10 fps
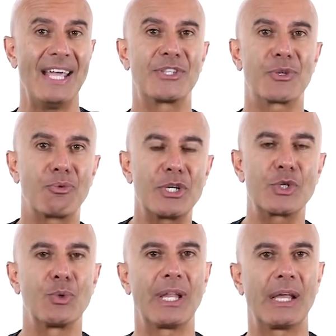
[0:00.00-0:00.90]
is the
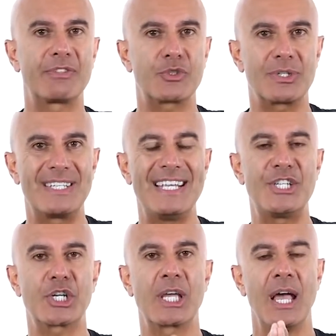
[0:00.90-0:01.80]
ritual of
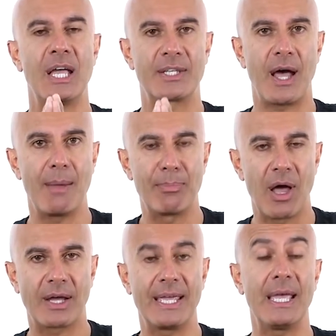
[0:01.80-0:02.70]
strategic time
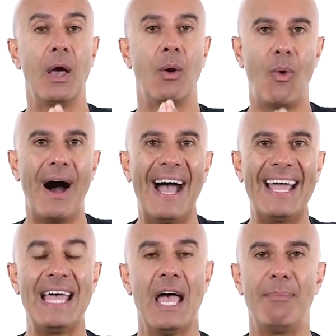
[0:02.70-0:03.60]
blocking.
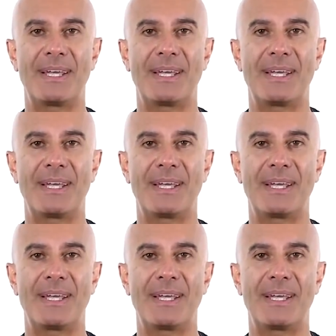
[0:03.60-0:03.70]
Why?